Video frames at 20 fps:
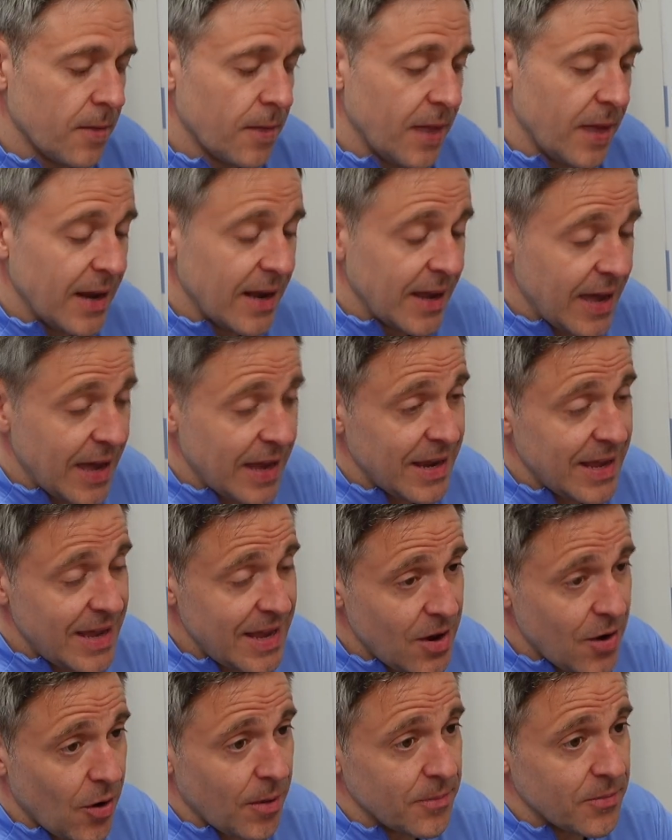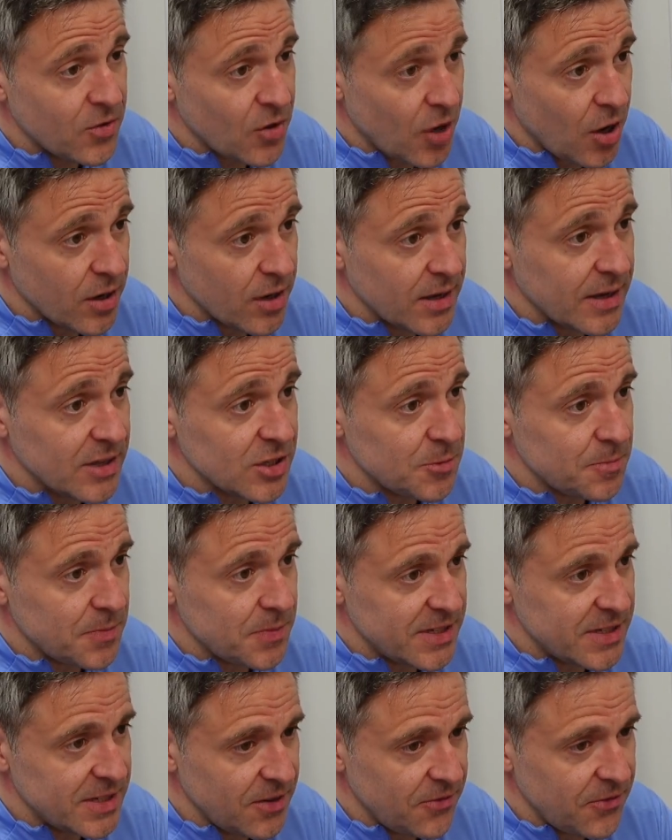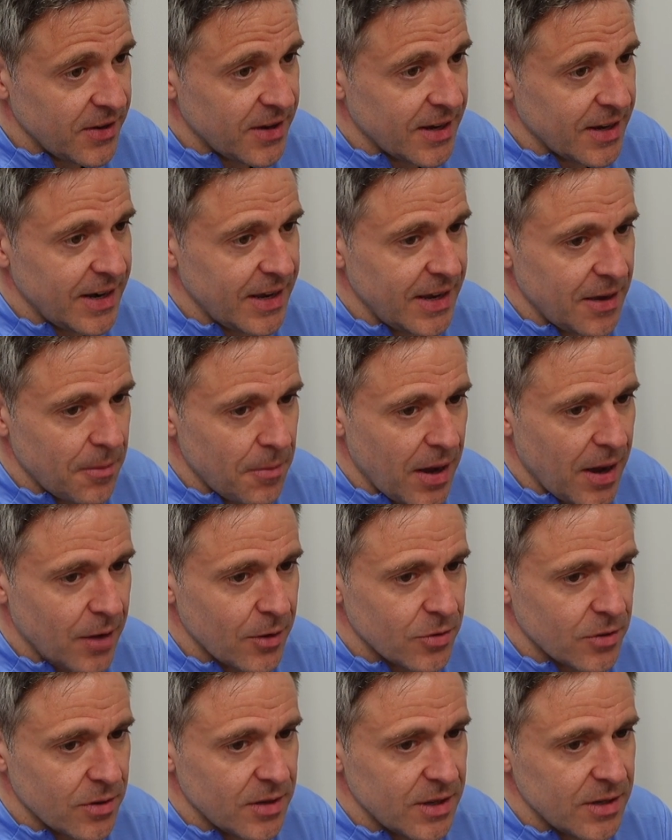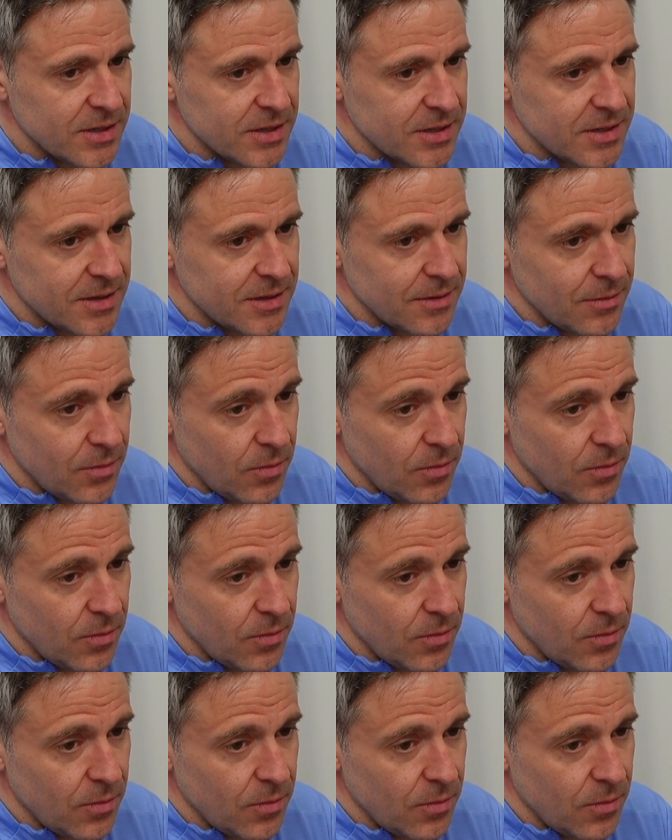And again, here I'm talking specifically about this,